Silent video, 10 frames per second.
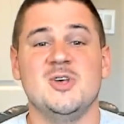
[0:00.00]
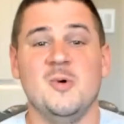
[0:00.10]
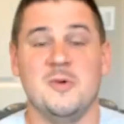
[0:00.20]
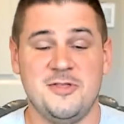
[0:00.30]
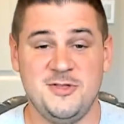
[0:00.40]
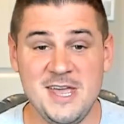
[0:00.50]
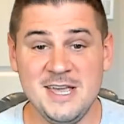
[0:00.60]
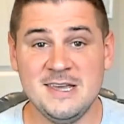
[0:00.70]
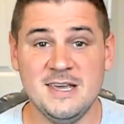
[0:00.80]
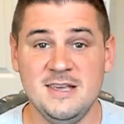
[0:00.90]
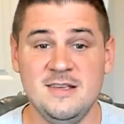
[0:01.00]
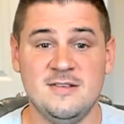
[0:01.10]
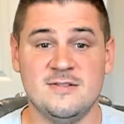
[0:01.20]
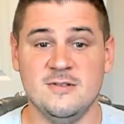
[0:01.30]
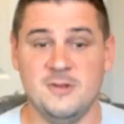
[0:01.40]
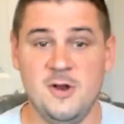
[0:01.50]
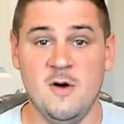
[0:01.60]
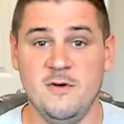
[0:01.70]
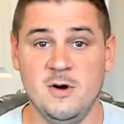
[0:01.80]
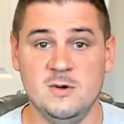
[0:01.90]
Think is
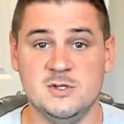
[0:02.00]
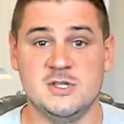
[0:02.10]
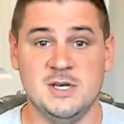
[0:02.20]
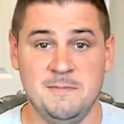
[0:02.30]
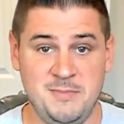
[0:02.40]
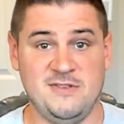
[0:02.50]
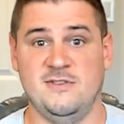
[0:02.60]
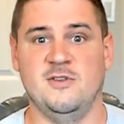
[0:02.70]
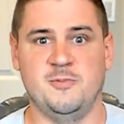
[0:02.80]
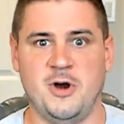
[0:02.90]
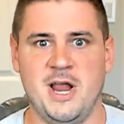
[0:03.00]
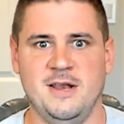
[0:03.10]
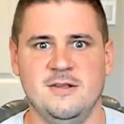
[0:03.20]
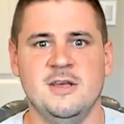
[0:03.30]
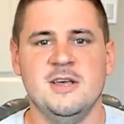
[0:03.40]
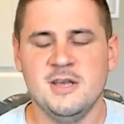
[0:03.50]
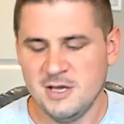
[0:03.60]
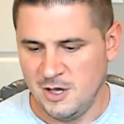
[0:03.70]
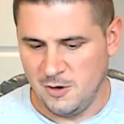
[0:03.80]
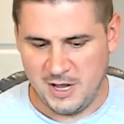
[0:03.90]
Lenovo's business brand.
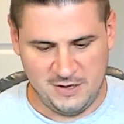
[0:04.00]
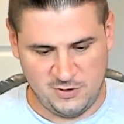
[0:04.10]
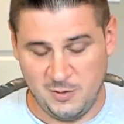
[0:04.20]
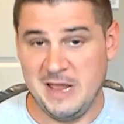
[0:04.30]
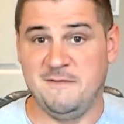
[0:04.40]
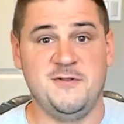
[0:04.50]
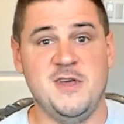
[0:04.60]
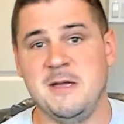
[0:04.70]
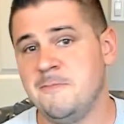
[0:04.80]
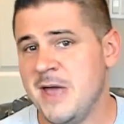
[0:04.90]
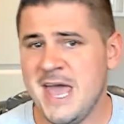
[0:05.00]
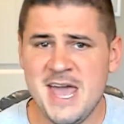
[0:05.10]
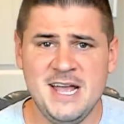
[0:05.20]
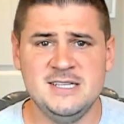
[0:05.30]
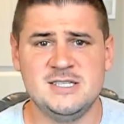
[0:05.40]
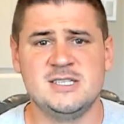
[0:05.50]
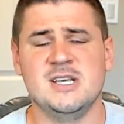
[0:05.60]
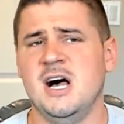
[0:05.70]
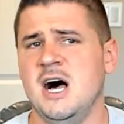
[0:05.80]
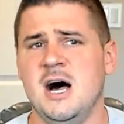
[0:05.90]
Okay, so we have
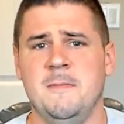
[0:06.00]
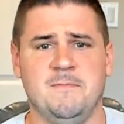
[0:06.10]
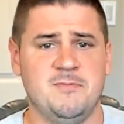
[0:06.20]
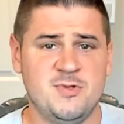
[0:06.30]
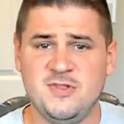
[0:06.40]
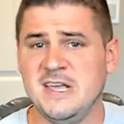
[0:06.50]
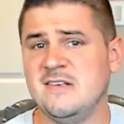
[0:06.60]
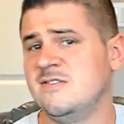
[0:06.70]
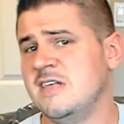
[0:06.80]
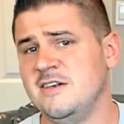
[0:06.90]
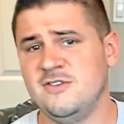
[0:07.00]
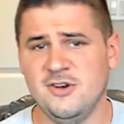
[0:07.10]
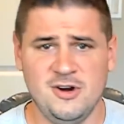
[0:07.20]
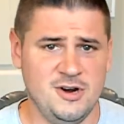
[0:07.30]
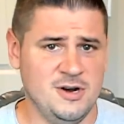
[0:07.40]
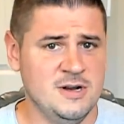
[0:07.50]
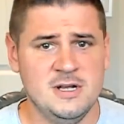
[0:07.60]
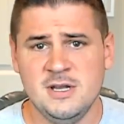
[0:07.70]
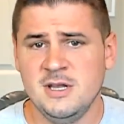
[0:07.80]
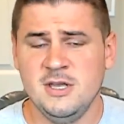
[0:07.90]
ThinkPads, Think Center,
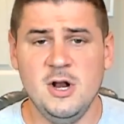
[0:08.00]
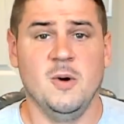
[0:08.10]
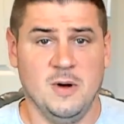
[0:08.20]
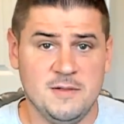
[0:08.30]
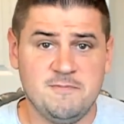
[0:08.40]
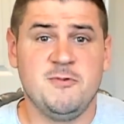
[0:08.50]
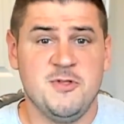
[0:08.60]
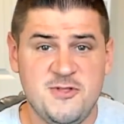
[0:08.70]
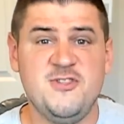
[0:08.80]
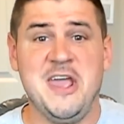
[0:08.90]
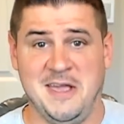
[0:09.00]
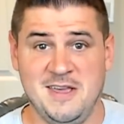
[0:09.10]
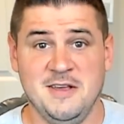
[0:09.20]
Think.